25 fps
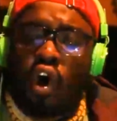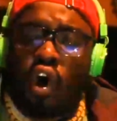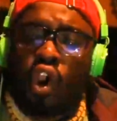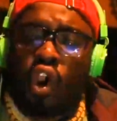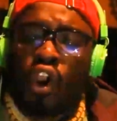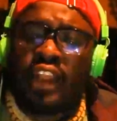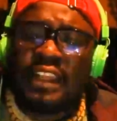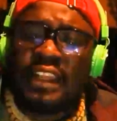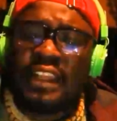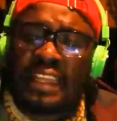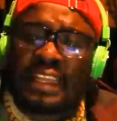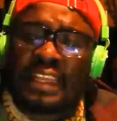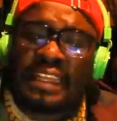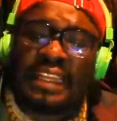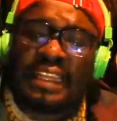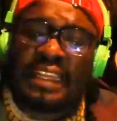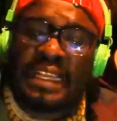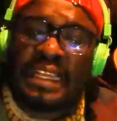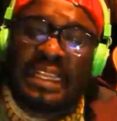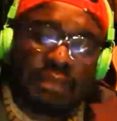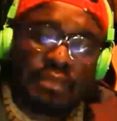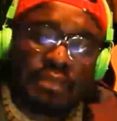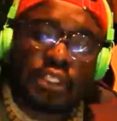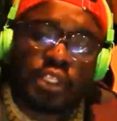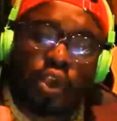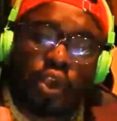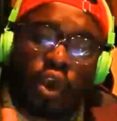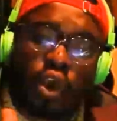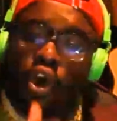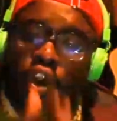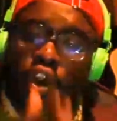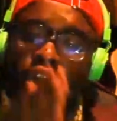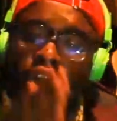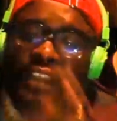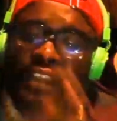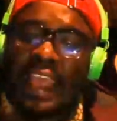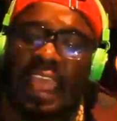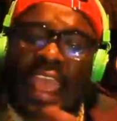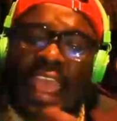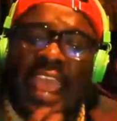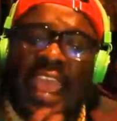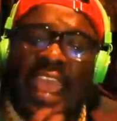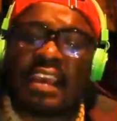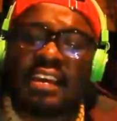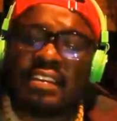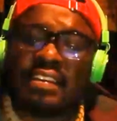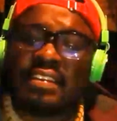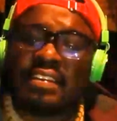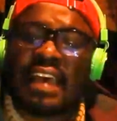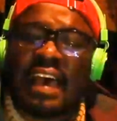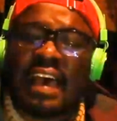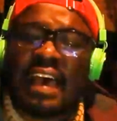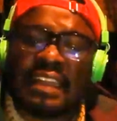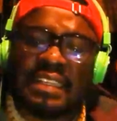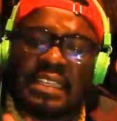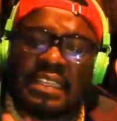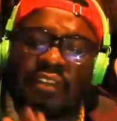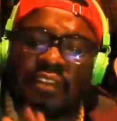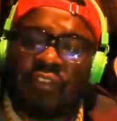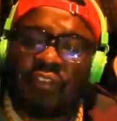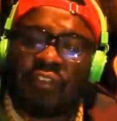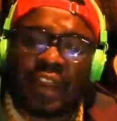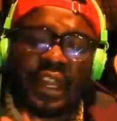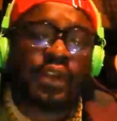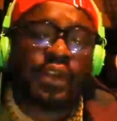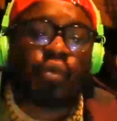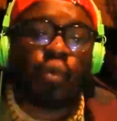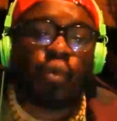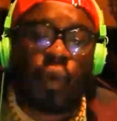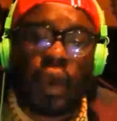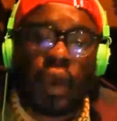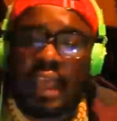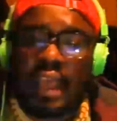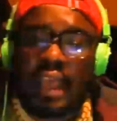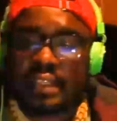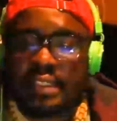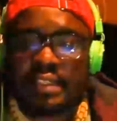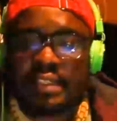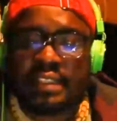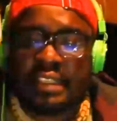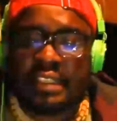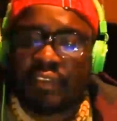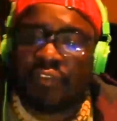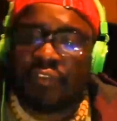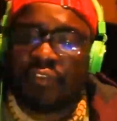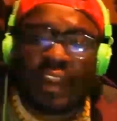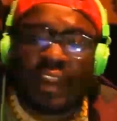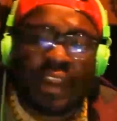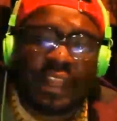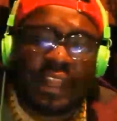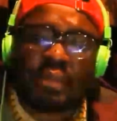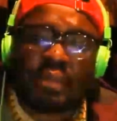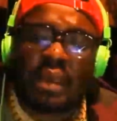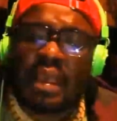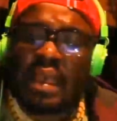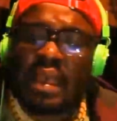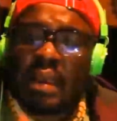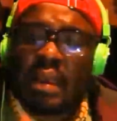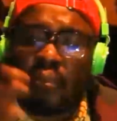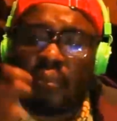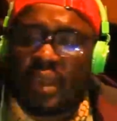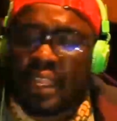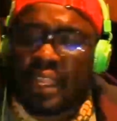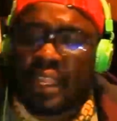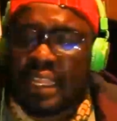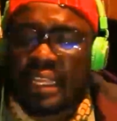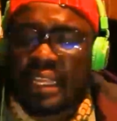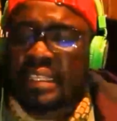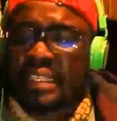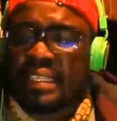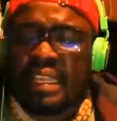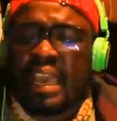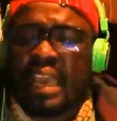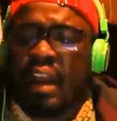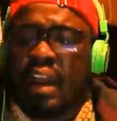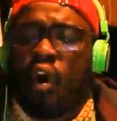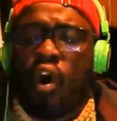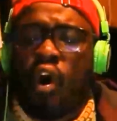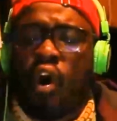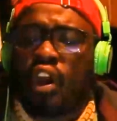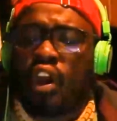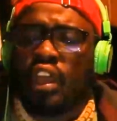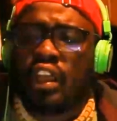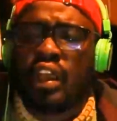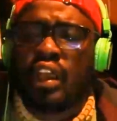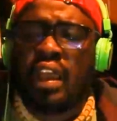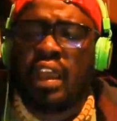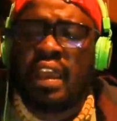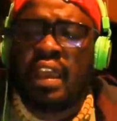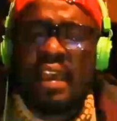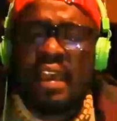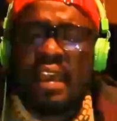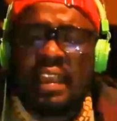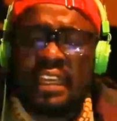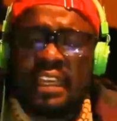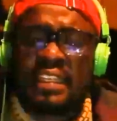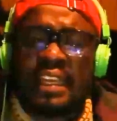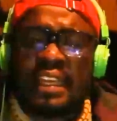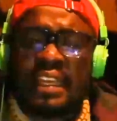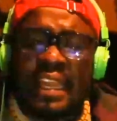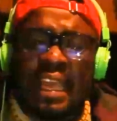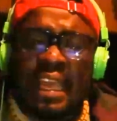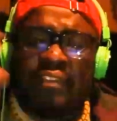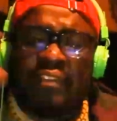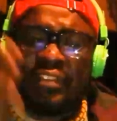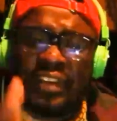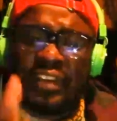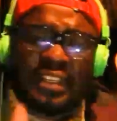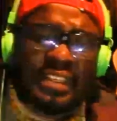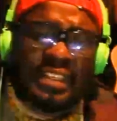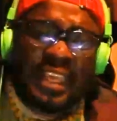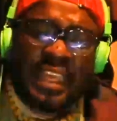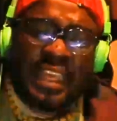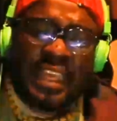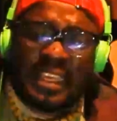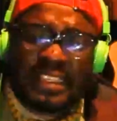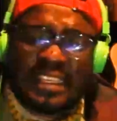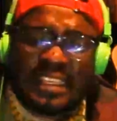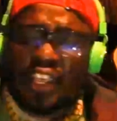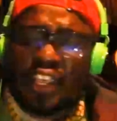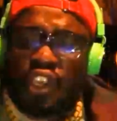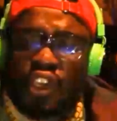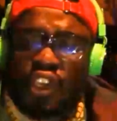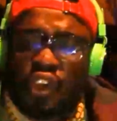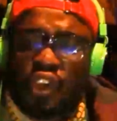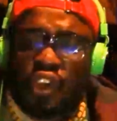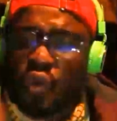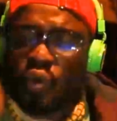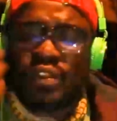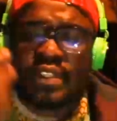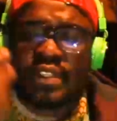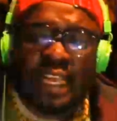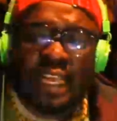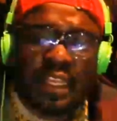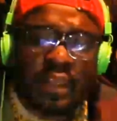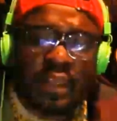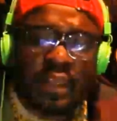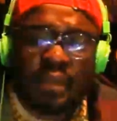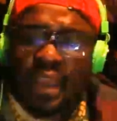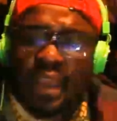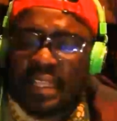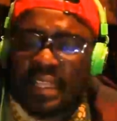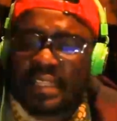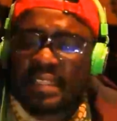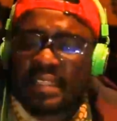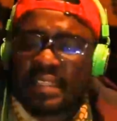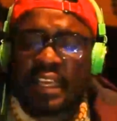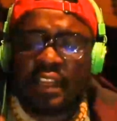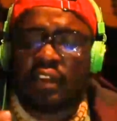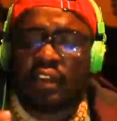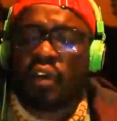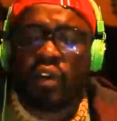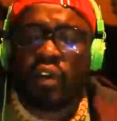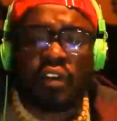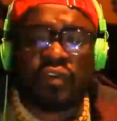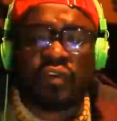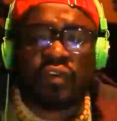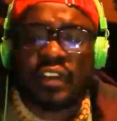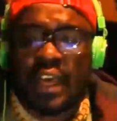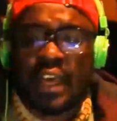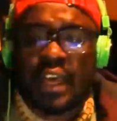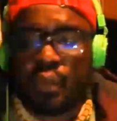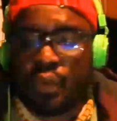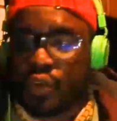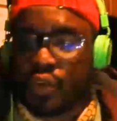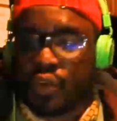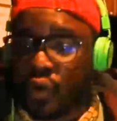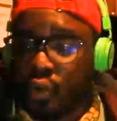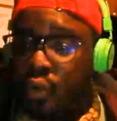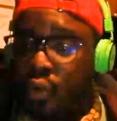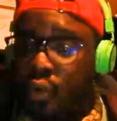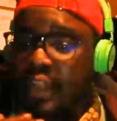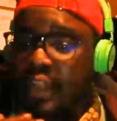the clips, all the angles are different words, different meaning, or each and every takes a new statements and all of that. We don't want